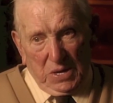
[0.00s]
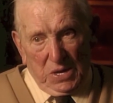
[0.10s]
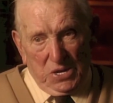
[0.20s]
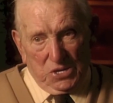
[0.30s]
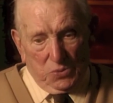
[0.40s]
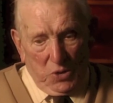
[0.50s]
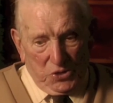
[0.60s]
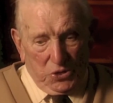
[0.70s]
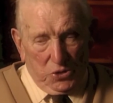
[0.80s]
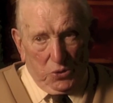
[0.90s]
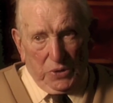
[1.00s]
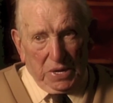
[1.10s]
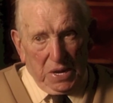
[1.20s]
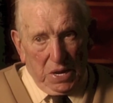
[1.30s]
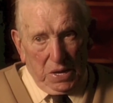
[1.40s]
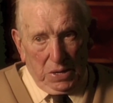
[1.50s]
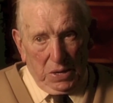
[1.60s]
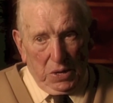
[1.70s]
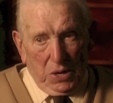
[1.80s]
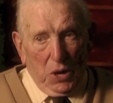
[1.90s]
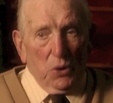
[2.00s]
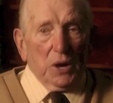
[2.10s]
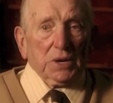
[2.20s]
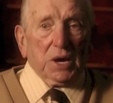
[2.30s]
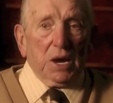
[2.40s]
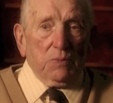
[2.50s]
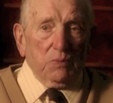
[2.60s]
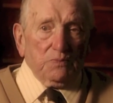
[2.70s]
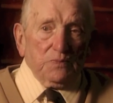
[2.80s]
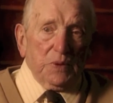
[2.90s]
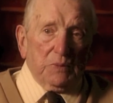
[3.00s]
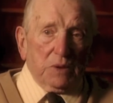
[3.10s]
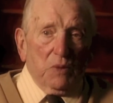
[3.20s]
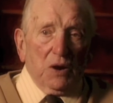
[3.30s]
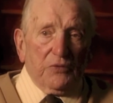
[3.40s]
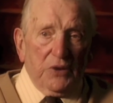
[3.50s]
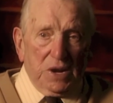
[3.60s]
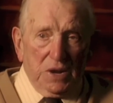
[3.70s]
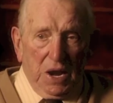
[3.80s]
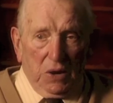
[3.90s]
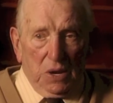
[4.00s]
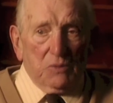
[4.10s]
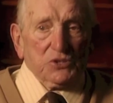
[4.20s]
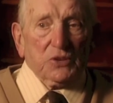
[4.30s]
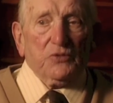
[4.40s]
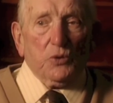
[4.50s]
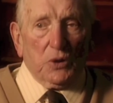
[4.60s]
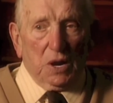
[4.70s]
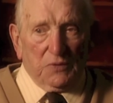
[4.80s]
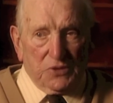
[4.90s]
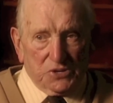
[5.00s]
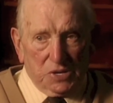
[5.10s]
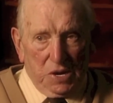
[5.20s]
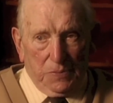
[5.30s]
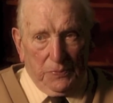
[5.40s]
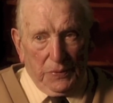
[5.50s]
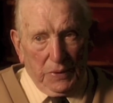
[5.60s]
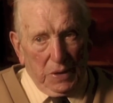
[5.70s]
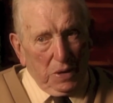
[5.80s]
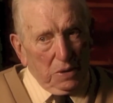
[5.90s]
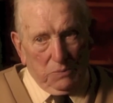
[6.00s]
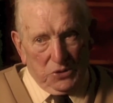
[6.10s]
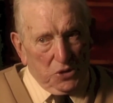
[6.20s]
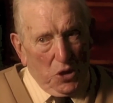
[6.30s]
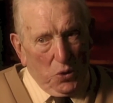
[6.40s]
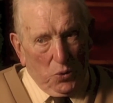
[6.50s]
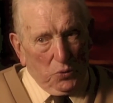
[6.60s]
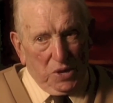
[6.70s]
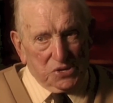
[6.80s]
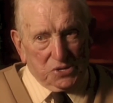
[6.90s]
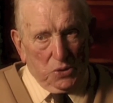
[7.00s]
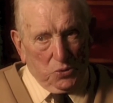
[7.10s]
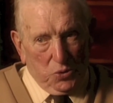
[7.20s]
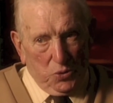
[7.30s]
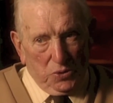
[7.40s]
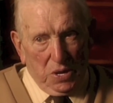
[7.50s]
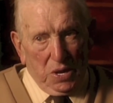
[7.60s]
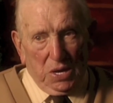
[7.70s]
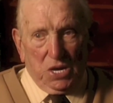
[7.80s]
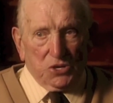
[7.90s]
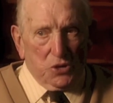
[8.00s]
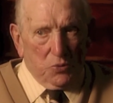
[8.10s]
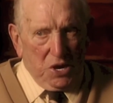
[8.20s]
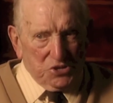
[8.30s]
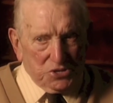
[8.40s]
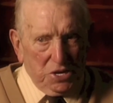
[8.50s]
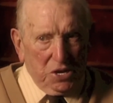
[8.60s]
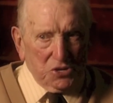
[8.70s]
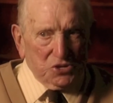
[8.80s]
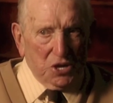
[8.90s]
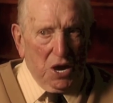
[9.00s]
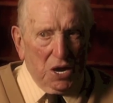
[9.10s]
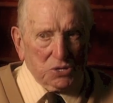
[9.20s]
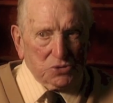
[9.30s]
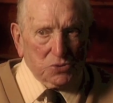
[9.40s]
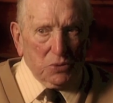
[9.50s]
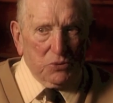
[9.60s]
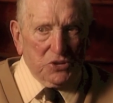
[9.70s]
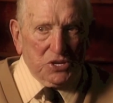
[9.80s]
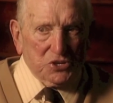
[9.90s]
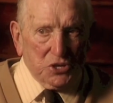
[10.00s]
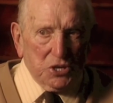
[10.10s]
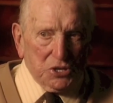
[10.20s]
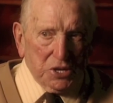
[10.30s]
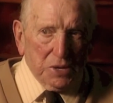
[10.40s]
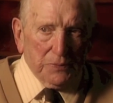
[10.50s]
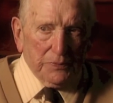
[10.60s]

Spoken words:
And he says, what are you doing here? Oh, I came to bring my friend down. I must have fallen off to sleep. But no, that's no good. He's arrested and charged with deserting.